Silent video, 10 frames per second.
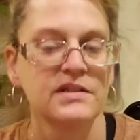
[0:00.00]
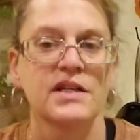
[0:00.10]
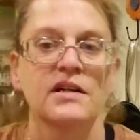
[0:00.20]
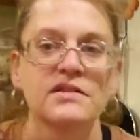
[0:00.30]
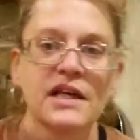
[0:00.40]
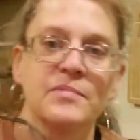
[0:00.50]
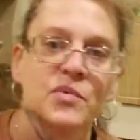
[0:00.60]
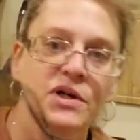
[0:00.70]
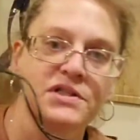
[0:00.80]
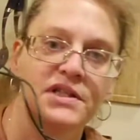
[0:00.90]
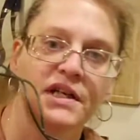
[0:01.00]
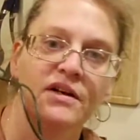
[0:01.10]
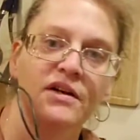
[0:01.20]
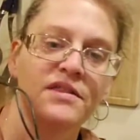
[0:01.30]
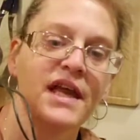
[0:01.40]
duct tape was
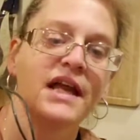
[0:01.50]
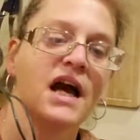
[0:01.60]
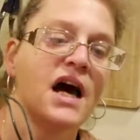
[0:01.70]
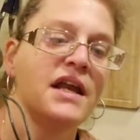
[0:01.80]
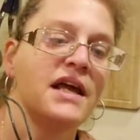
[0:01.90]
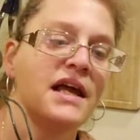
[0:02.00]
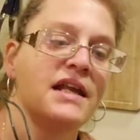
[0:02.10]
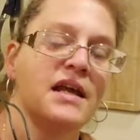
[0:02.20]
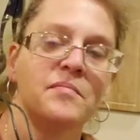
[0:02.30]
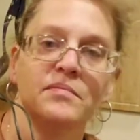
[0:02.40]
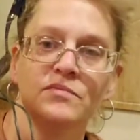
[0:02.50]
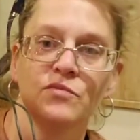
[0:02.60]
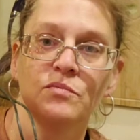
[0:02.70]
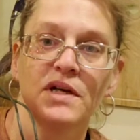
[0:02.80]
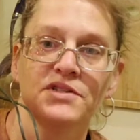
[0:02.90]
here. They cut it and they
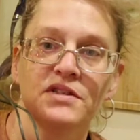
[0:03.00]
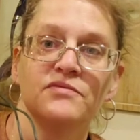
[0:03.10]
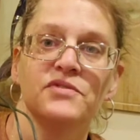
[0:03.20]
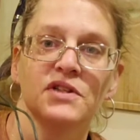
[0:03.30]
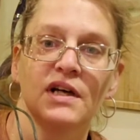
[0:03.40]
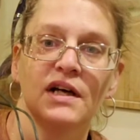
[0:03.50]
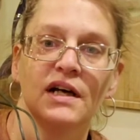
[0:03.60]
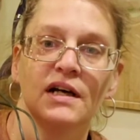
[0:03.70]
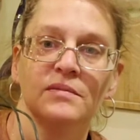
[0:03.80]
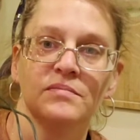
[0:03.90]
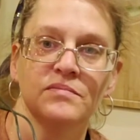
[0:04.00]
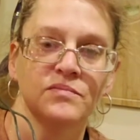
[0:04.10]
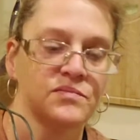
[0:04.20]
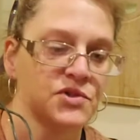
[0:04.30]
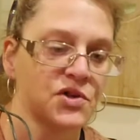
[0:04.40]
must have uh,
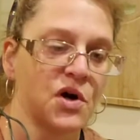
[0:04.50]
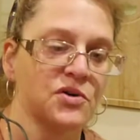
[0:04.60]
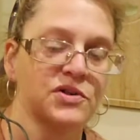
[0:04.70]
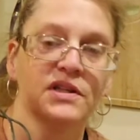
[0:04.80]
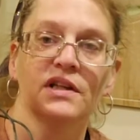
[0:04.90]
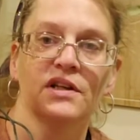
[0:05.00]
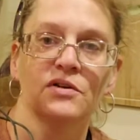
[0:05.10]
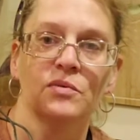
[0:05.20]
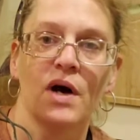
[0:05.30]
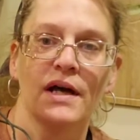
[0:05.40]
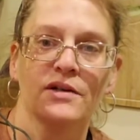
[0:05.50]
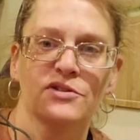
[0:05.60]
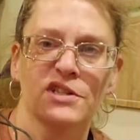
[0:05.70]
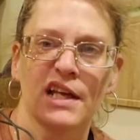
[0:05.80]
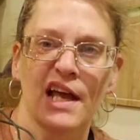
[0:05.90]
soldered the little
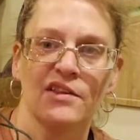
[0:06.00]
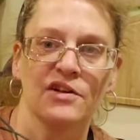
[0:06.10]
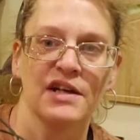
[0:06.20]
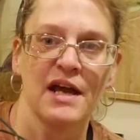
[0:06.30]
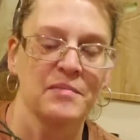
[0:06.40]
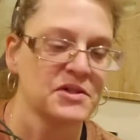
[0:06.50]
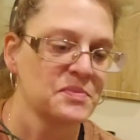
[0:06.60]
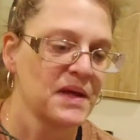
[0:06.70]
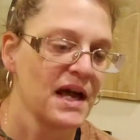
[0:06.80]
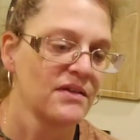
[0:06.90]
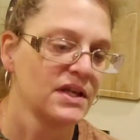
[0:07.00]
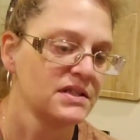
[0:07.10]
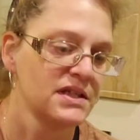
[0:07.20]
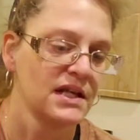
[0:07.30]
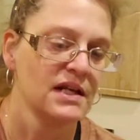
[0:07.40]
wires together and that must be how they
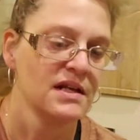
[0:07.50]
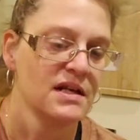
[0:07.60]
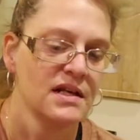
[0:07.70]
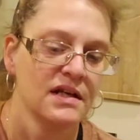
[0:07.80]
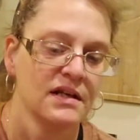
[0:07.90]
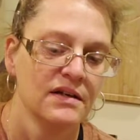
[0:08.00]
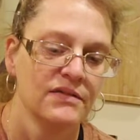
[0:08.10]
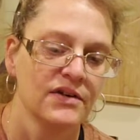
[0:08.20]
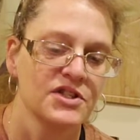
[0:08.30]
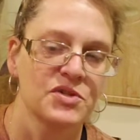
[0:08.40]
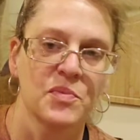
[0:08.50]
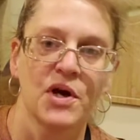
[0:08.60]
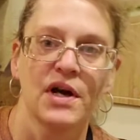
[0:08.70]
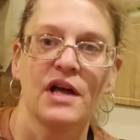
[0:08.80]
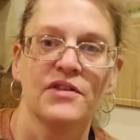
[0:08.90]
did it. Very
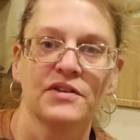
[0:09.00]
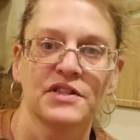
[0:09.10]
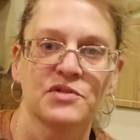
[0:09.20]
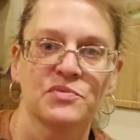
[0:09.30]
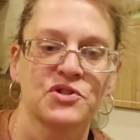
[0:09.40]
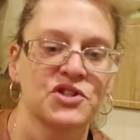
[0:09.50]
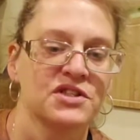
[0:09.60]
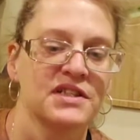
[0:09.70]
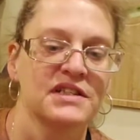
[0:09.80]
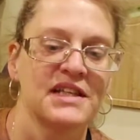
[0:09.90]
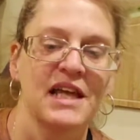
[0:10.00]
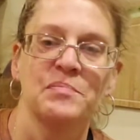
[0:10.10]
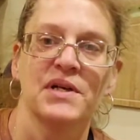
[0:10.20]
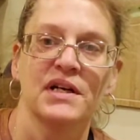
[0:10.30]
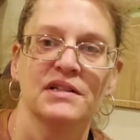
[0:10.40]
smart. I thought this was just to
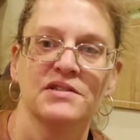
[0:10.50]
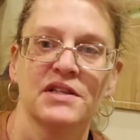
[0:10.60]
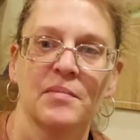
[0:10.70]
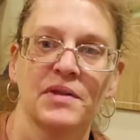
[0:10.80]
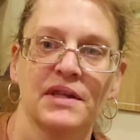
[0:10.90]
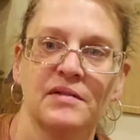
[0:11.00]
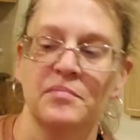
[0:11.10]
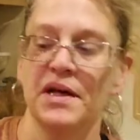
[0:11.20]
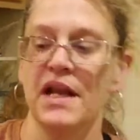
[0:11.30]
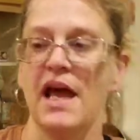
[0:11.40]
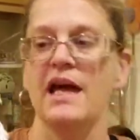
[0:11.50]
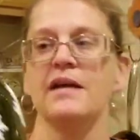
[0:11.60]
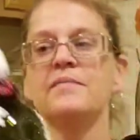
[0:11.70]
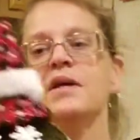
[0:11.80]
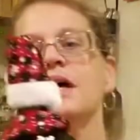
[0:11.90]
tape it on something, but hey,